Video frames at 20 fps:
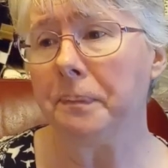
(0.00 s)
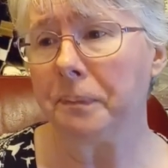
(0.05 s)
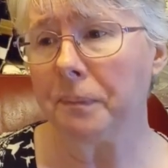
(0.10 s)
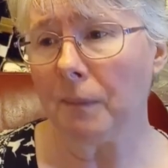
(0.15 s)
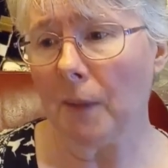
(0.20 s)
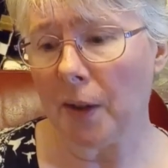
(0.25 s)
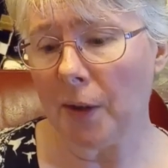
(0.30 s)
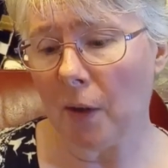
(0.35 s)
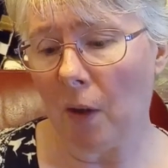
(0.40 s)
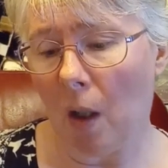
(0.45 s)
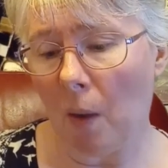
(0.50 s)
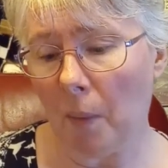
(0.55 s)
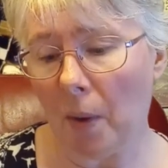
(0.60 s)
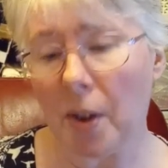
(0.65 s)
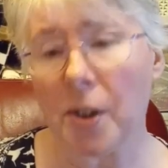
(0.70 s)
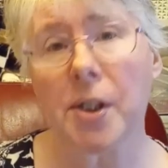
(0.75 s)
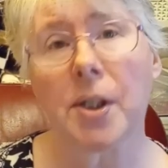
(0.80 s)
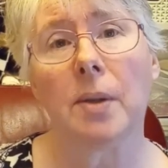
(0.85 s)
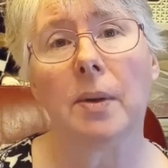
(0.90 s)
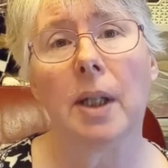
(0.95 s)
There are one or
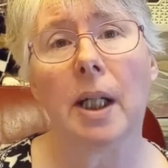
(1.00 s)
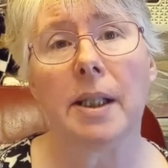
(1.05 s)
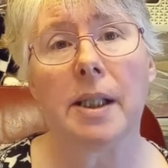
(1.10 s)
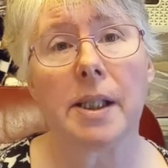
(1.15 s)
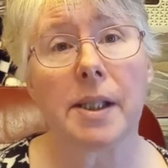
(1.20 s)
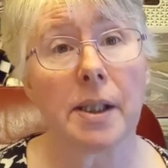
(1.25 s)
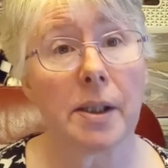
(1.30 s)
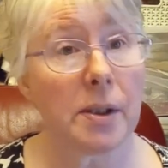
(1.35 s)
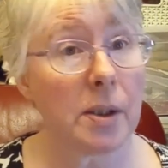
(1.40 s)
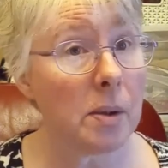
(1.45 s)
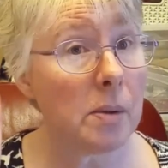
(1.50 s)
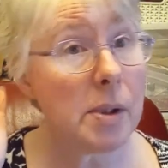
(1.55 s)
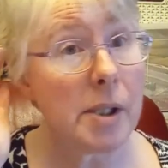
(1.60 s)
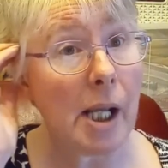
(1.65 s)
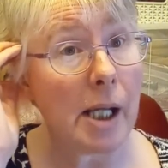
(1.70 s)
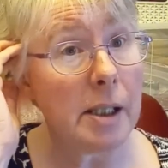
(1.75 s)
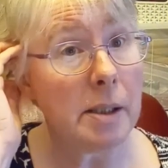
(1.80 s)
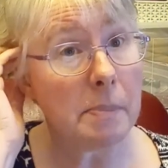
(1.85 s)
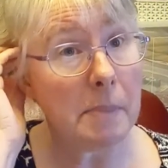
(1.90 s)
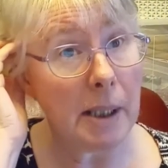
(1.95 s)
two ladies that do
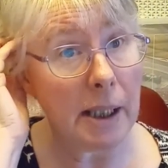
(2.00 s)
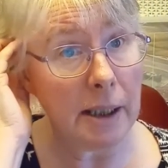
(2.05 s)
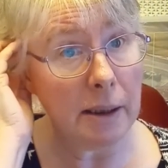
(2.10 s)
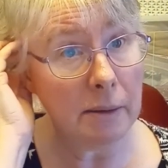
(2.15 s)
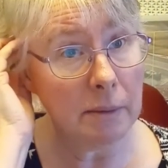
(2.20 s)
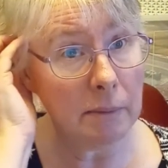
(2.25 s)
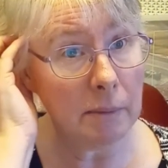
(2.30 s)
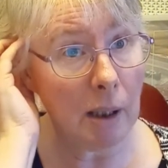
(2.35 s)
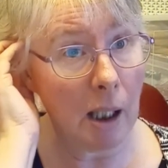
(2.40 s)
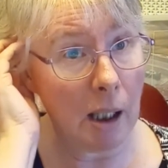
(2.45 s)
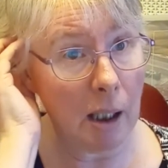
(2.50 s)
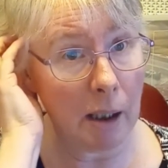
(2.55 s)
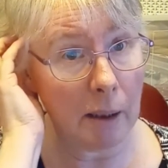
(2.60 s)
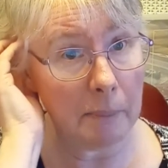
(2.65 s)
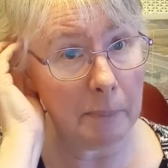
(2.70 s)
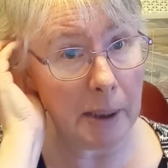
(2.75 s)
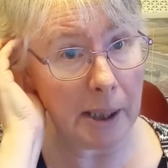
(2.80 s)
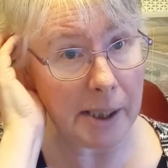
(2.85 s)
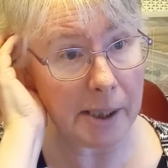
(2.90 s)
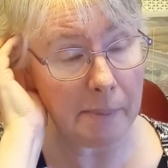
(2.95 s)
send me
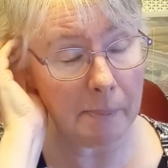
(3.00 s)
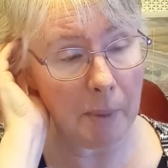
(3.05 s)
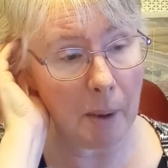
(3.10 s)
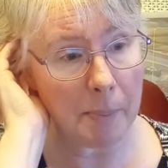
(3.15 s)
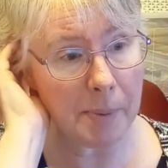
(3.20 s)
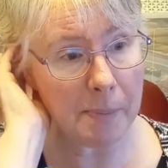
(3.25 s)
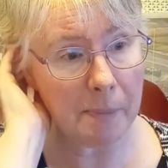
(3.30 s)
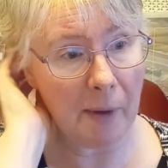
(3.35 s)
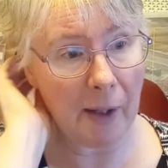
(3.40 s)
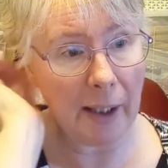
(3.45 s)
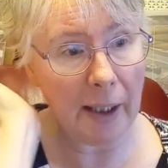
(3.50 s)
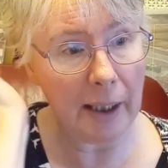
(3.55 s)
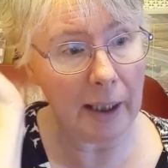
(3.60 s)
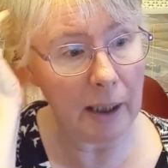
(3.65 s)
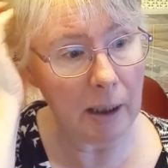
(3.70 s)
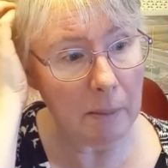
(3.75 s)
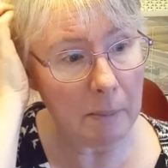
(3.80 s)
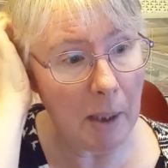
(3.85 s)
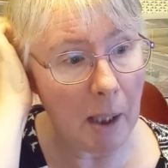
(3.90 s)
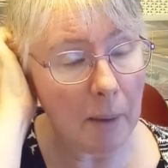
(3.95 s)
bits and bobs by
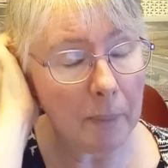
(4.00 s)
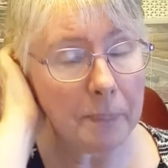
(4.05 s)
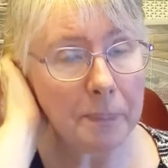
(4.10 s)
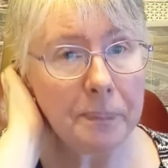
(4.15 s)
email.